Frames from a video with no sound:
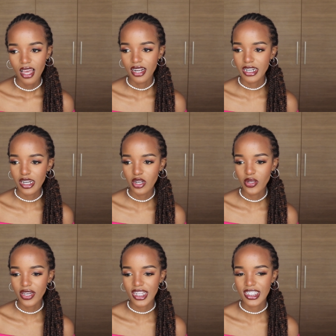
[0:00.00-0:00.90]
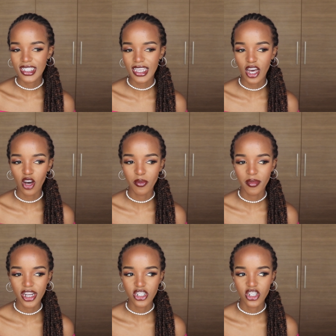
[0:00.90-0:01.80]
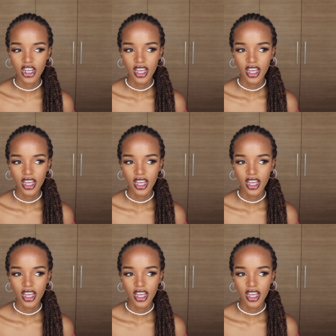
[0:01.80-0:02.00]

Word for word: And I know you can see how much